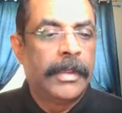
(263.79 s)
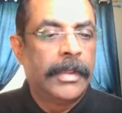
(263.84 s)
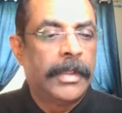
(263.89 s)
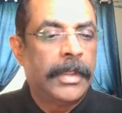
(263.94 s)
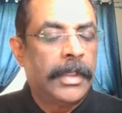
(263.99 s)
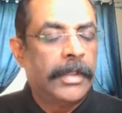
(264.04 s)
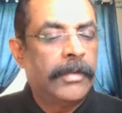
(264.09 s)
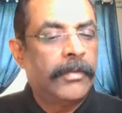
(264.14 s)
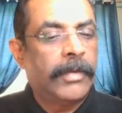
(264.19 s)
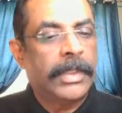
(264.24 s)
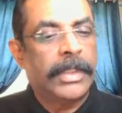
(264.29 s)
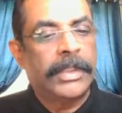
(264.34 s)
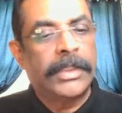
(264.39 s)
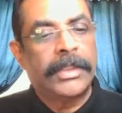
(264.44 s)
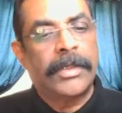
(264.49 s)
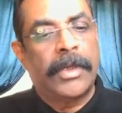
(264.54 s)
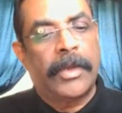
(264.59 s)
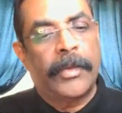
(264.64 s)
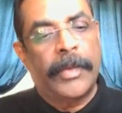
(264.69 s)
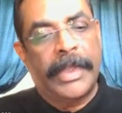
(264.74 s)
And what are the
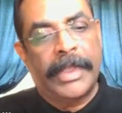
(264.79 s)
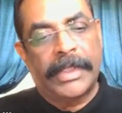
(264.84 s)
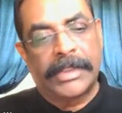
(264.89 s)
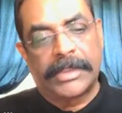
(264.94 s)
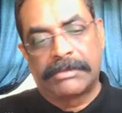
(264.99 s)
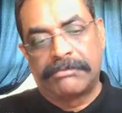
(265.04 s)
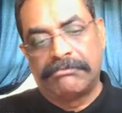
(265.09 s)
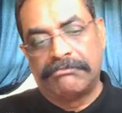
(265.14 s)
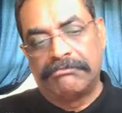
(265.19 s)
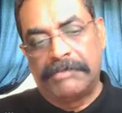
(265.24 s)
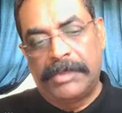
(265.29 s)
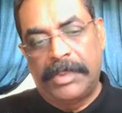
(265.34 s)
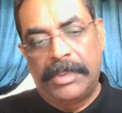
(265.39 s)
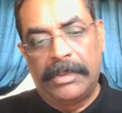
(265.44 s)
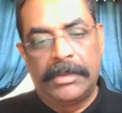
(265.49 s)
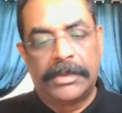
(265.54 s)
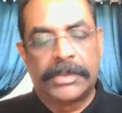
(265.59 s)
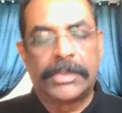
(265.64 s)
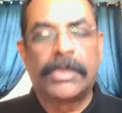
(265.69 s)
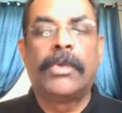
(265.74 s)
drawbacks?
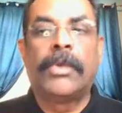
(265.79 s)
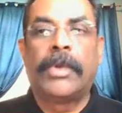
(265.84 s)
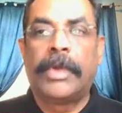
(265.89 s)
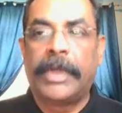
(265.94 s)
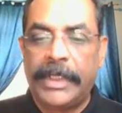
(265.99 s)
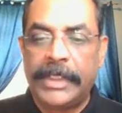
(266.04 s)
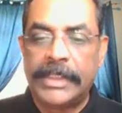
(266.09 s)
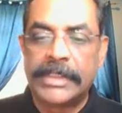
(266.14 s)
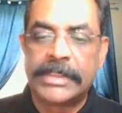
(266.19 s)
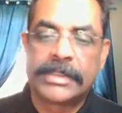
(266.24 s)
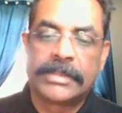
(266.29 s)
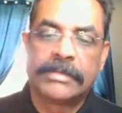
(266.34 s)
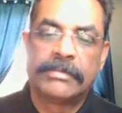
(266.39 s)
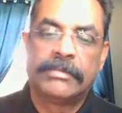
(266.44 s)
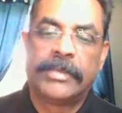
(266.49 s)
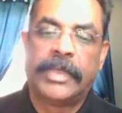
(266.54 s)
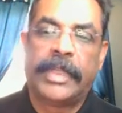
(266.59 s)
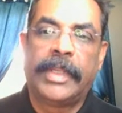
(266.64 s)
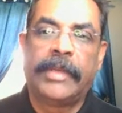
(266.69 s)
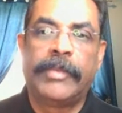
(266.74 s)
Slower reads,
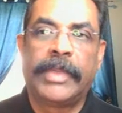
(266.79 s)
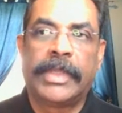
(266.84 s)
right?